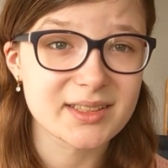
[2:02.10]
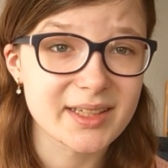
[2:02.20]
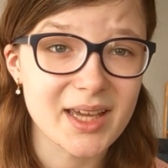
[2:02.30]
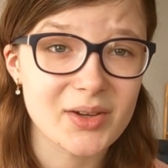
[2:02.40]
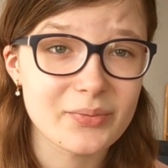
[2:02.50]
in the
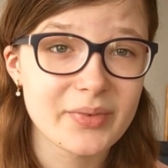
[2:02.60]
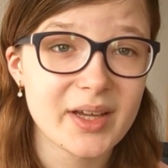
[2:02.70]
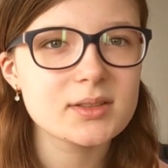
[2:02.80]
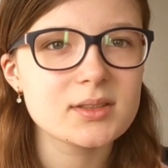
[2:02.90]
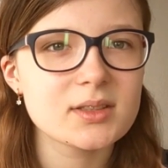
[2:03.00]
game,
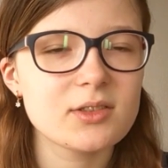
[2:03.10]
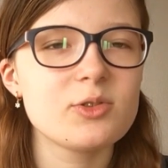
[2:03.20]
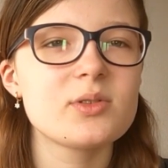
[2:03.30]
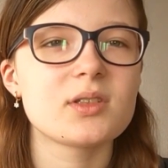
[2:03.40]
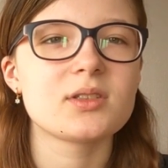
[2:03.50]
they
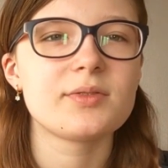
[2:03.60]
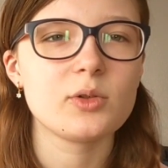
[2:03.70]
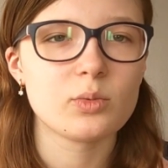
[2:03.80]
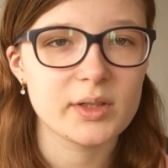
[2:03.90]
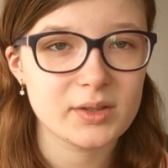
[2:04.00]
do start to
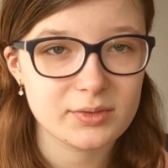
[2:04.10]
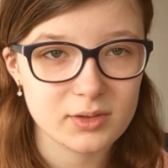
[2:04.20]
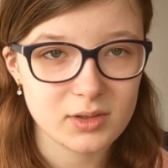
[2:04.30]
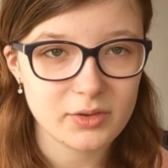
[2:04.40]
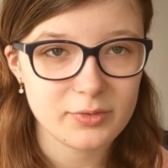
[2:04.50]
feel real for
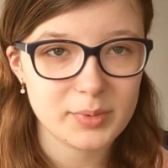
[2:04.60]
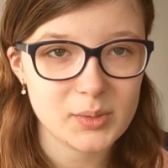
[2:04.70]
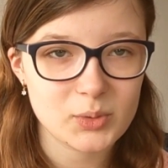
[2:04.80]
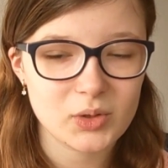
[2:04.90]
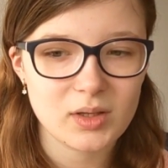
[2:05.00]
a lot of
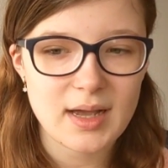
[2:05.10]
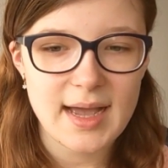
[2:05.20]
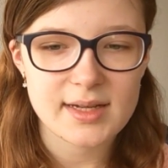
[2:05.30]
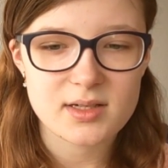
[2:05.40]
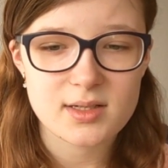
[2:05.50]
people,
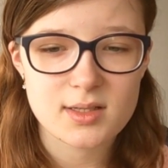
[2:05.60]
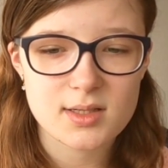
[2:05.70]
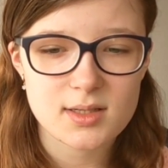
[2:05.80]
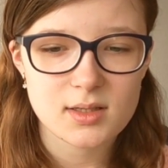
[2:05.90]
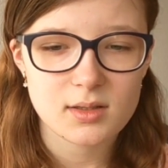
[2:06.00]
and
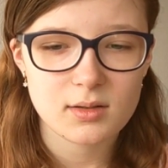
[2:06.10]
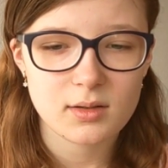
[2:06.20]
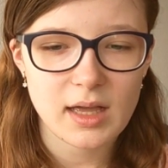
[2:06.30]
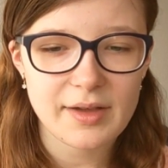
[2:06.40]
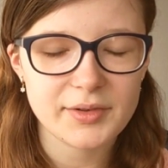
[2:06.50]

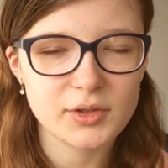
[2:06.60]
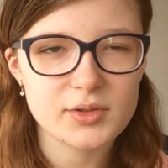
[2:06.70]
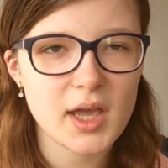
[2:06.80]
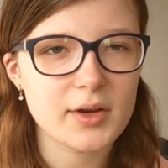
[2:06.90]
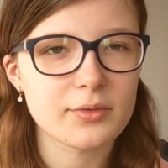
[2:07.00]
having
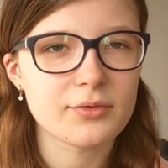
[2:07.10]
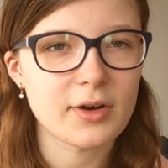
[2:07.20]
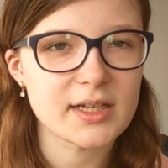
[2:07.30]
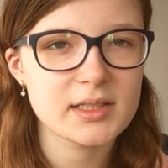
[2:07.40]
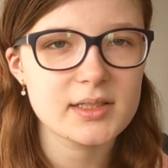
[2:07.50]
those kind of
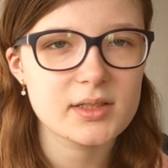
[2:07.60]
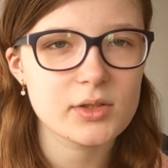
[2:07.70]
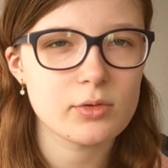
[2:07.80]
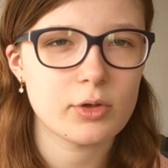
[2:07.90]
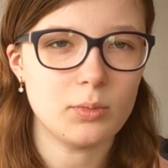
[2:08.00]
friends
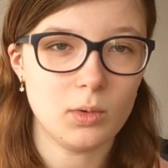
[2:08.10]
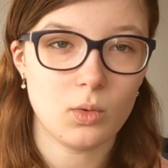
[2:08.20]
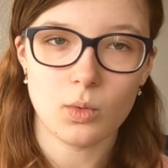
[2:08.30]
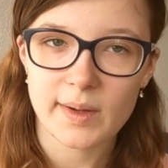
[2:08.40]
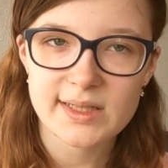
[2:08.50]
that you know will
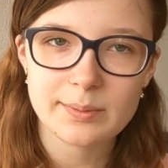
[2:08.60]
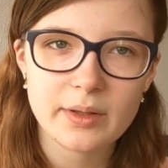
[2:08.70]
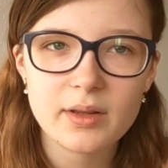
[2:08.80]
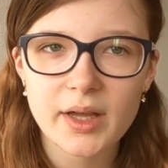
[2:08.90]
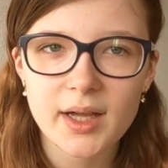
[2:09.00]
always
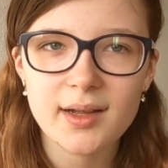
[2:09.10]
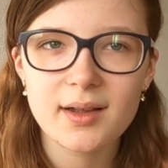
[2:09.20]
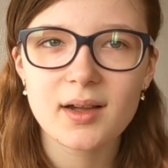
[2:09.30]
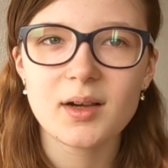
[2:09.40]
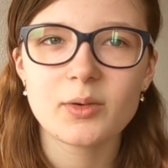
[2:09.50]
be there
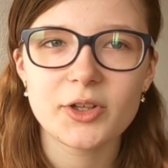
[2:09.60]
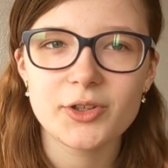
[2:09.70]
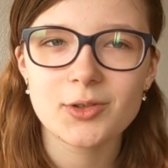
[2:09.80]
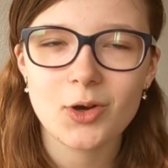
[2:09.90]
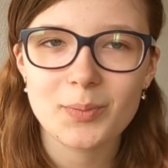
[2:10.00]
when
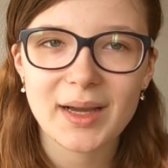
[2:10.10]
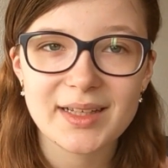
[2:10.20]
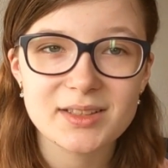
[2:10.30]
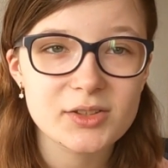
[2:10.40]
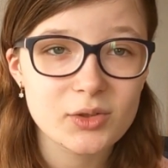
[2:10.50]
you log back
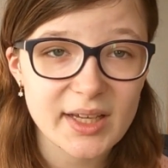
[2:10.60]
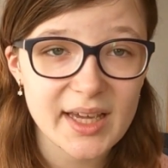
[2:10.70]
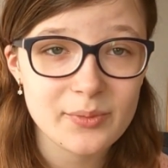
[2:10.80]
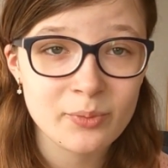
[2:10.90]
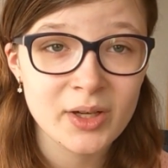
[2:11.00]
into your
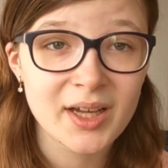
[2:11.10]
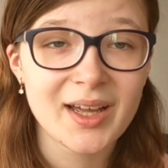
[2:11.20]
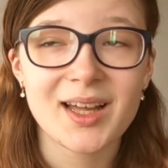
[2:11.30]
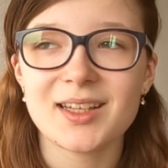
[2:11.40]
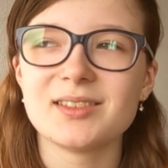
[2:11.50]
game,
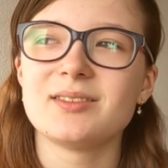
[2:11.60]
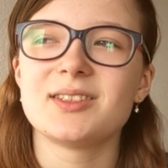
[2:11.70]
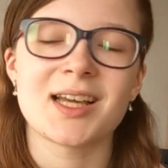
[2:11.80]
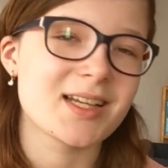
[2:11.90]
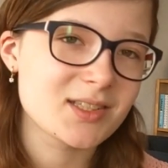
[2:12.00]

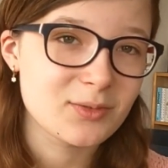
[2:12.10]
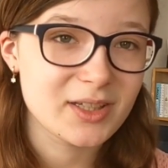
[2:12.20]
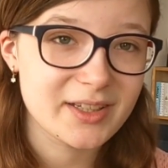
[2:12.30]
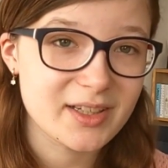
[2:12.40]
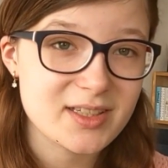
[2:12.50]
that is a
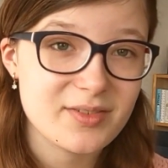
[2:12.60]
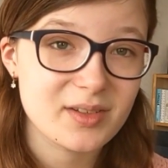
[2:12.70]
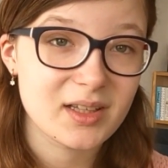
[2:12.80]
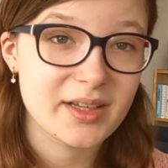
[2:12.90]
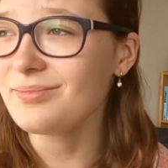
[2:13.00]
really nice
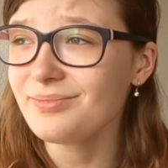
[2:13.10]
feeling.